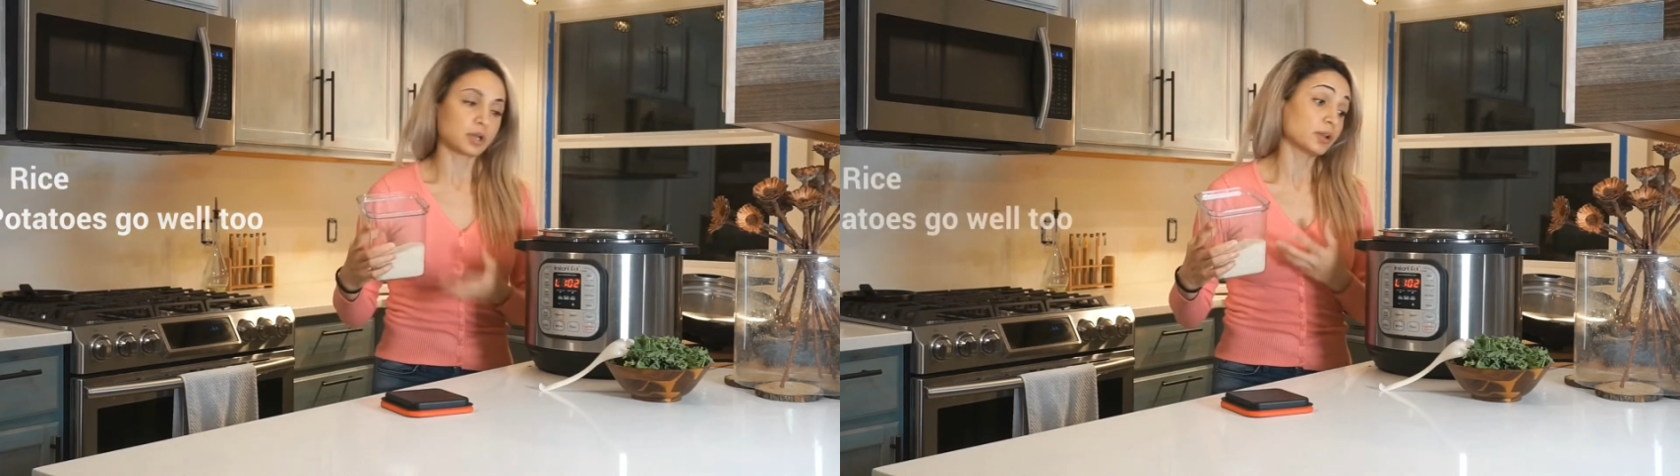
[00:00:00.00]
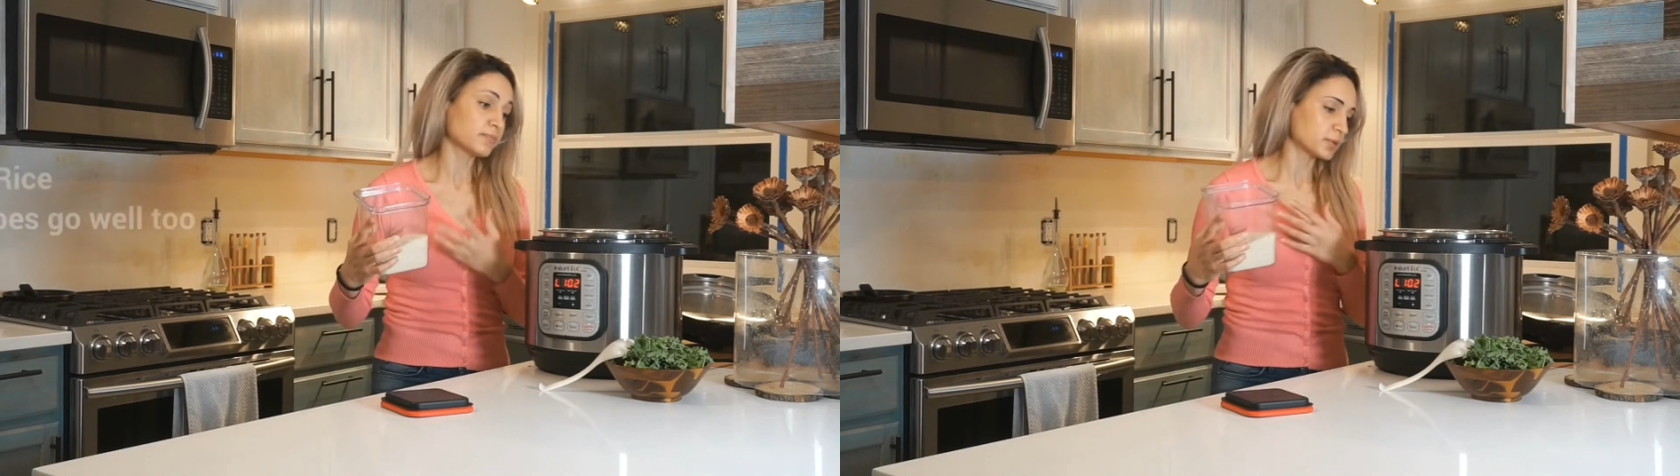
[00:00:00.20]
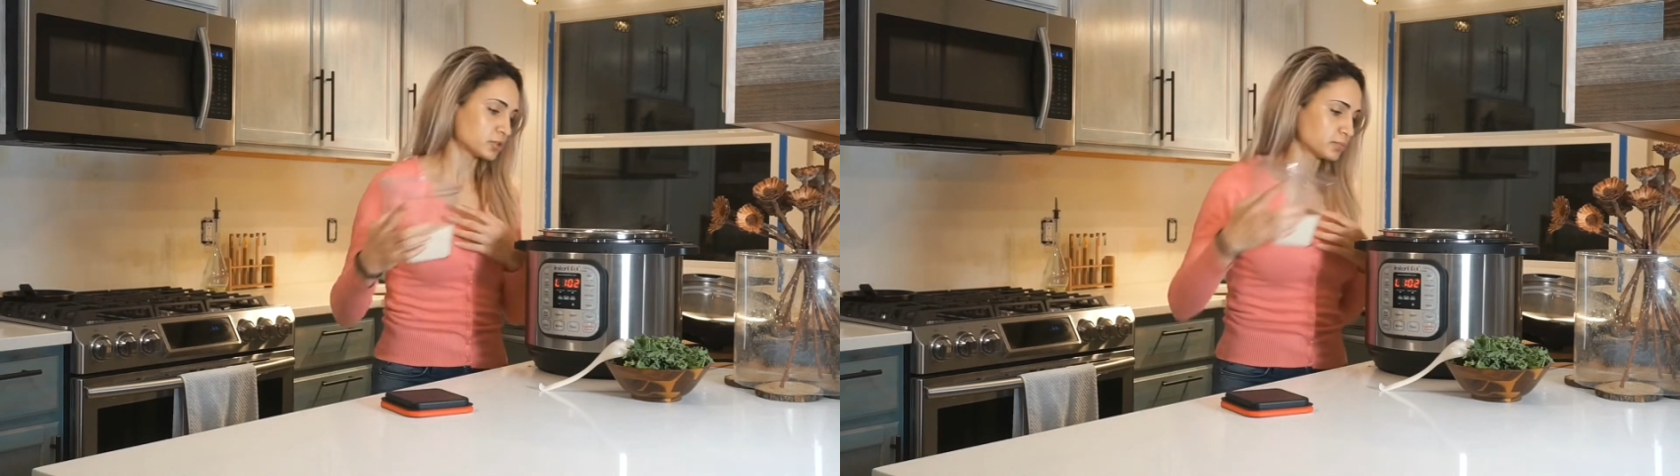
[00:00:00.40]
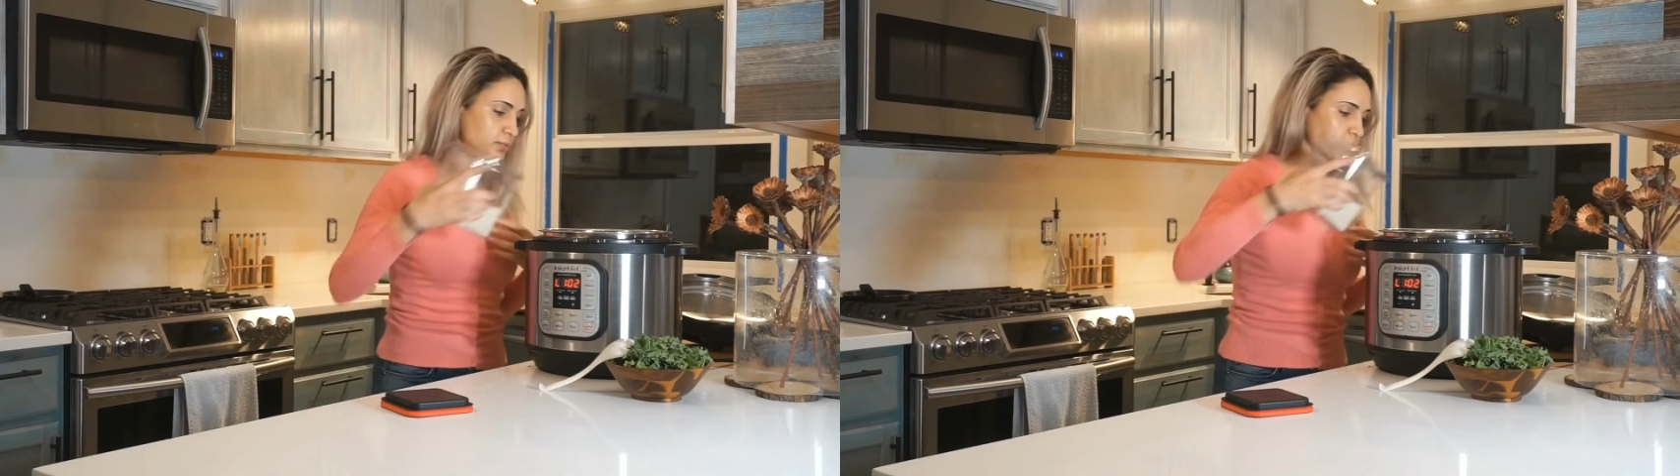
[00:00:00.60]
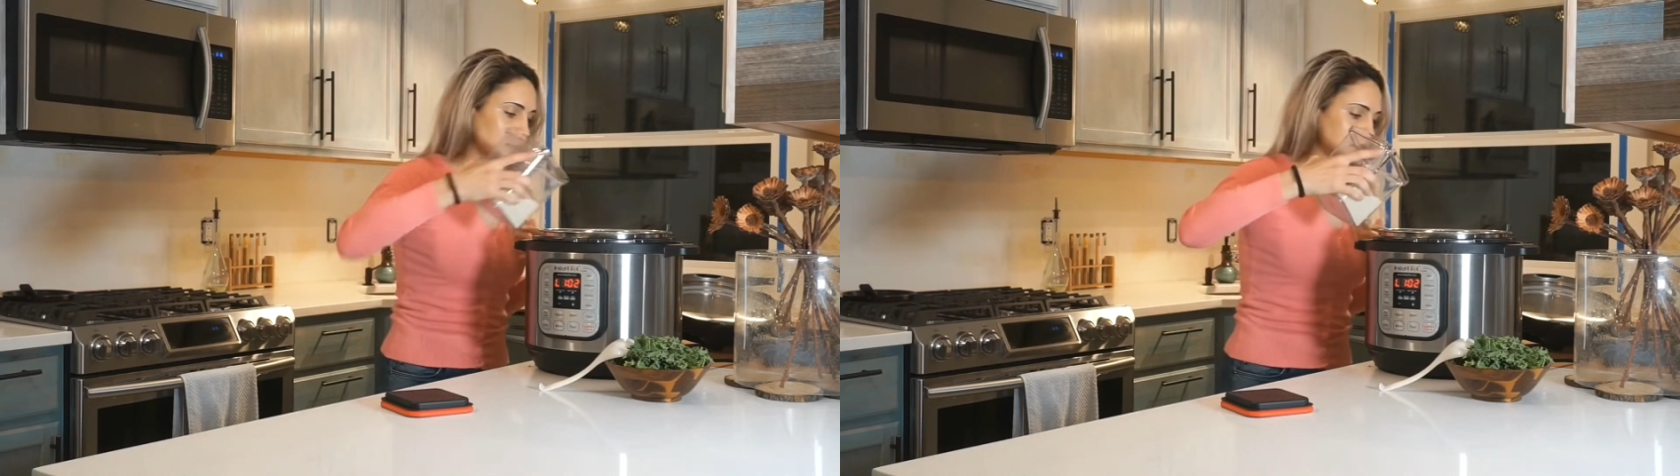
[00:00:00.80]
I love mushrooms,
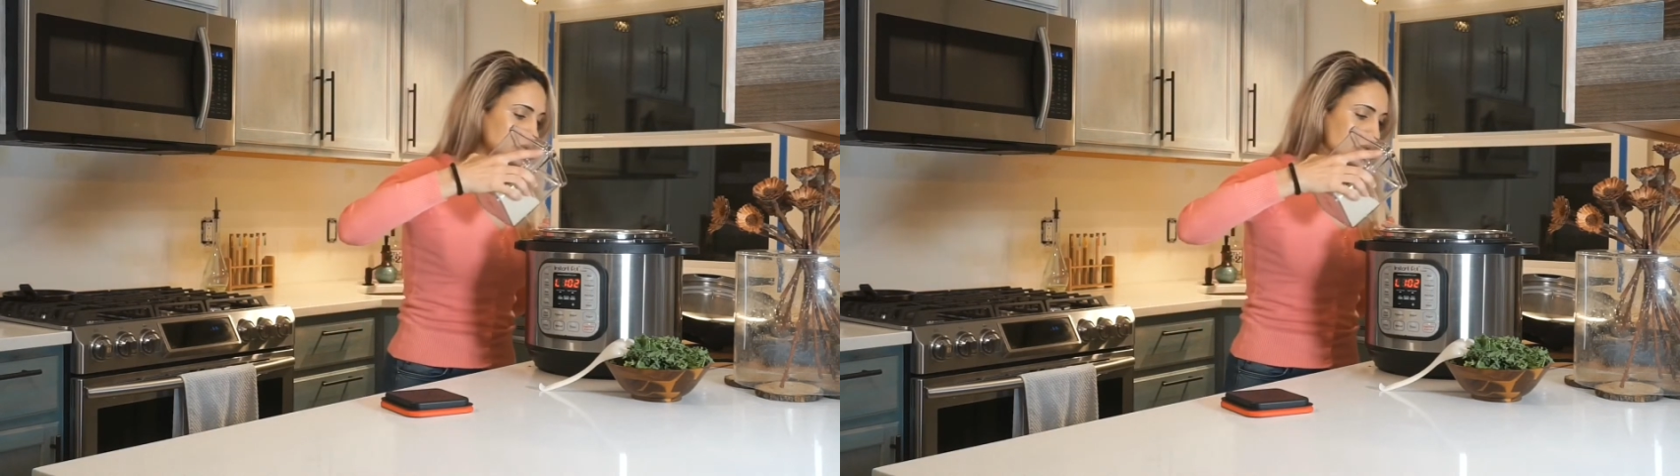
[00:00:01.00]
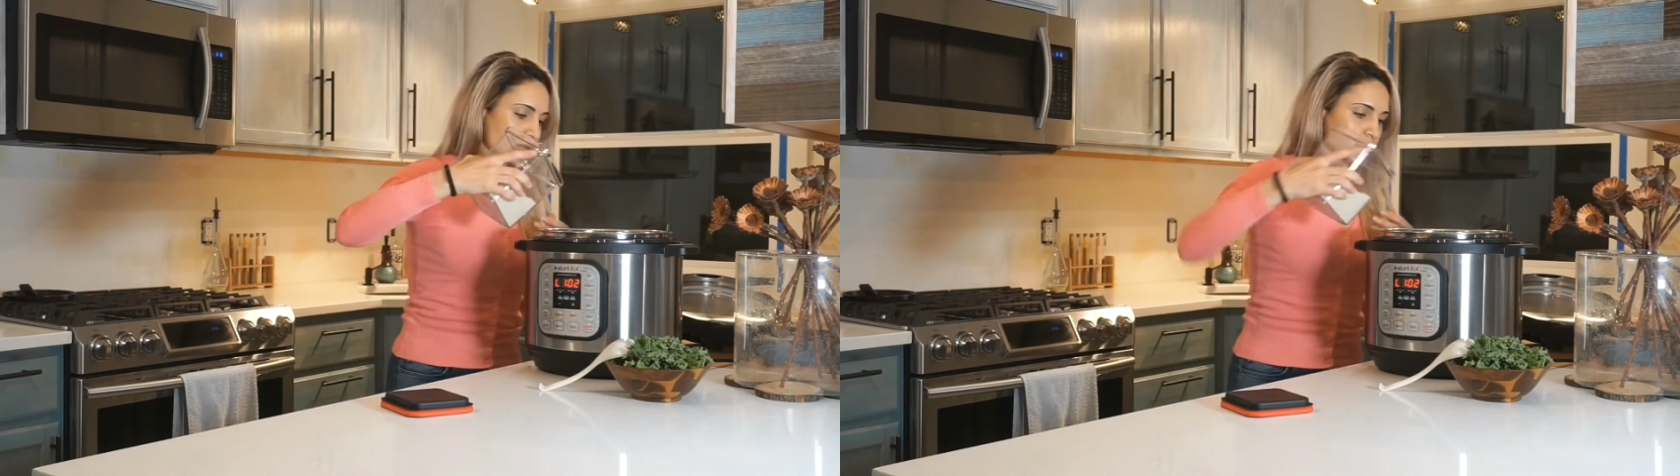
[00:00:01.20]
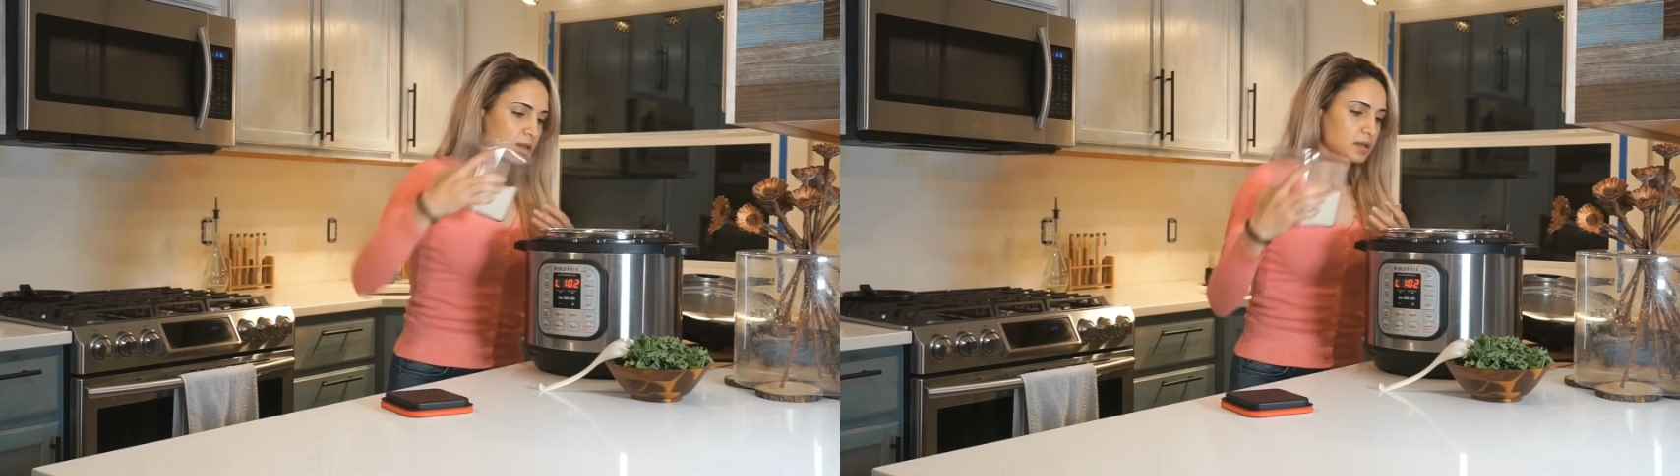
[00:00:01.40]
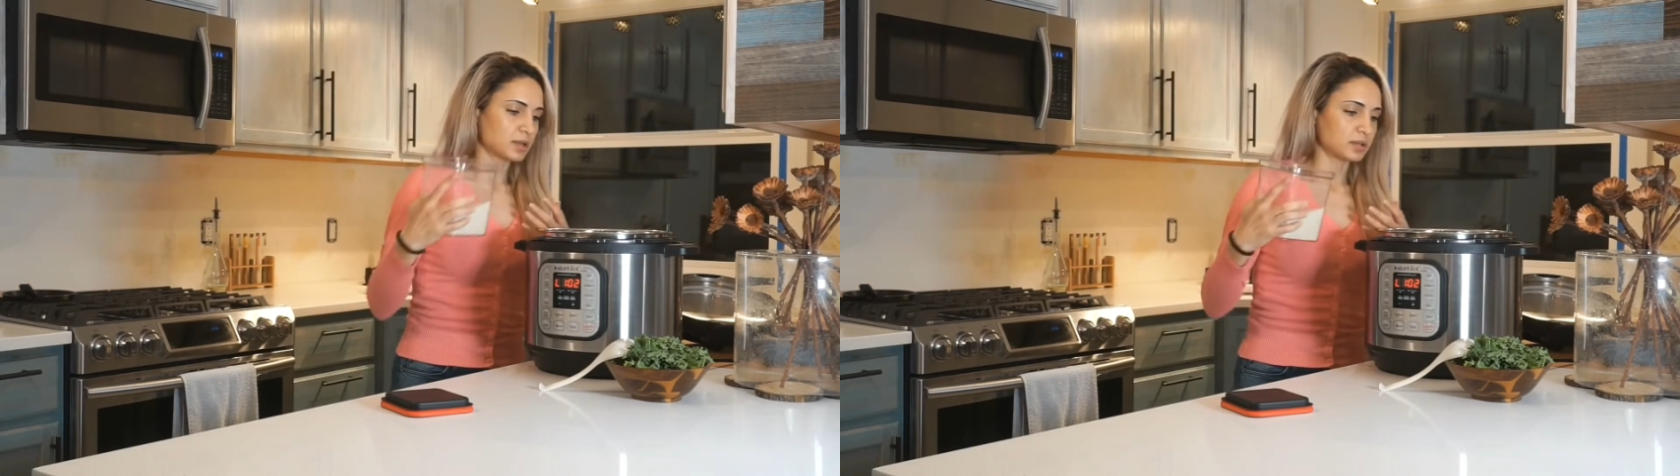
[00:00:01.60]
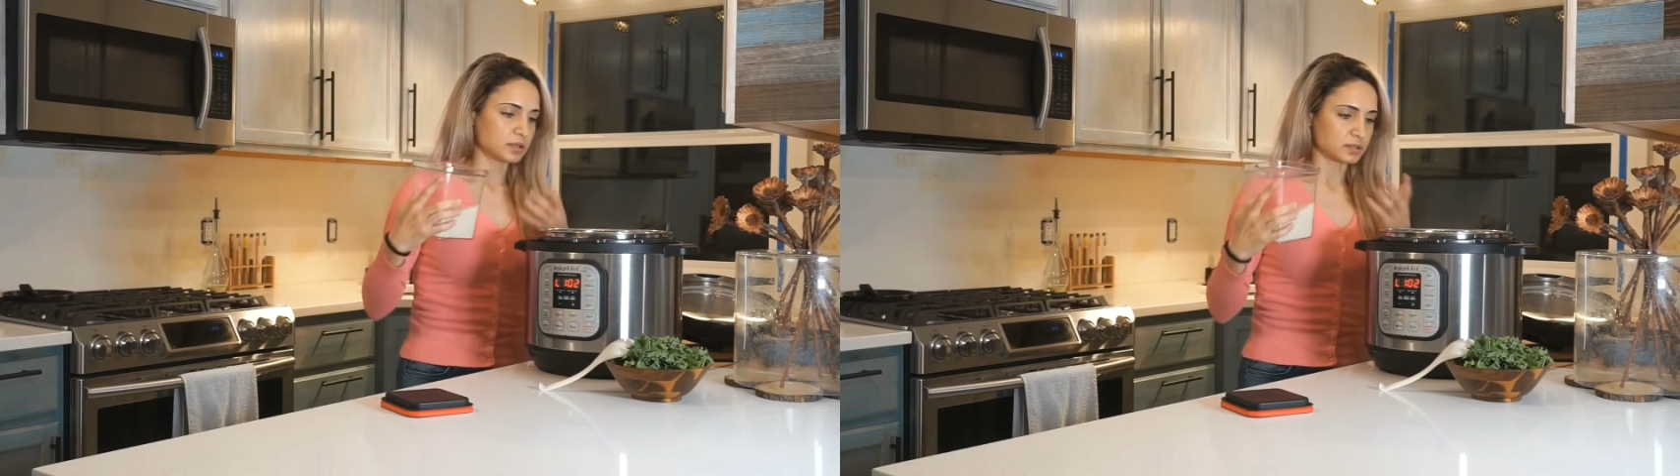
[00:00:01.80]
but
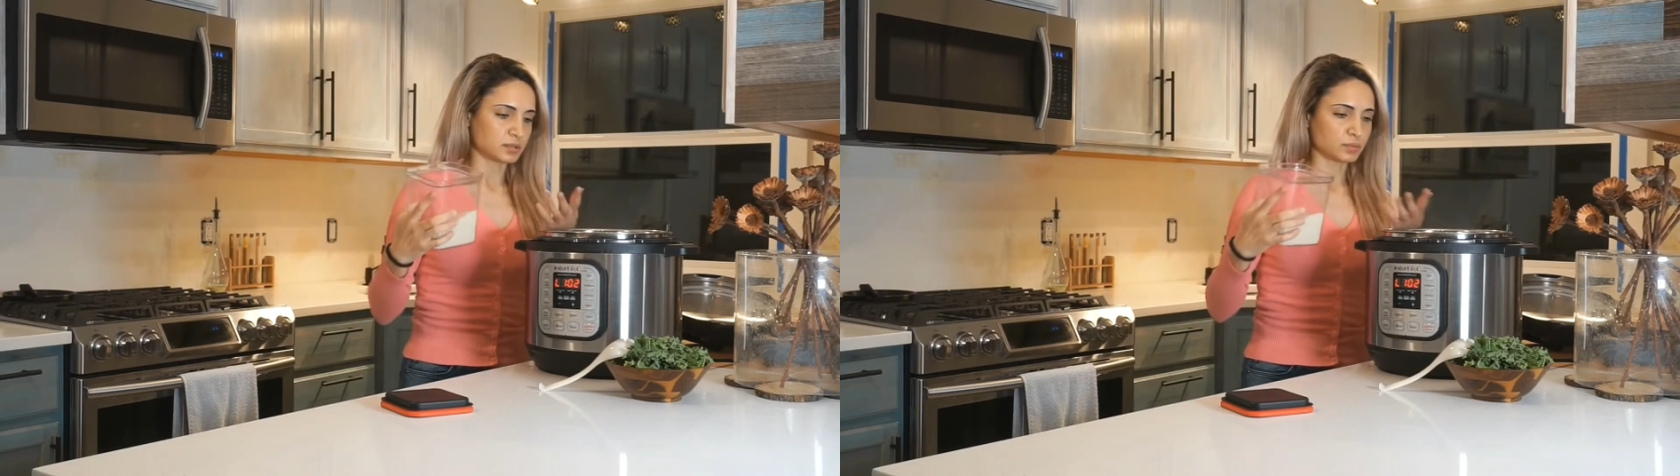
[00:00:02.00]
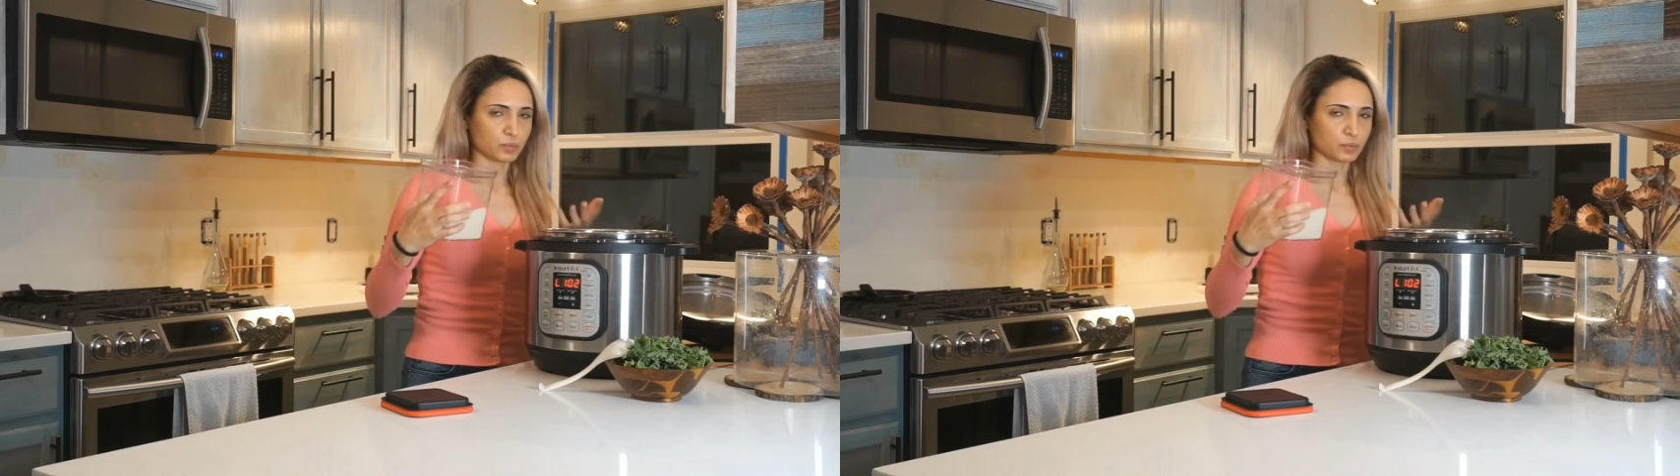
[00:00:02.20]
this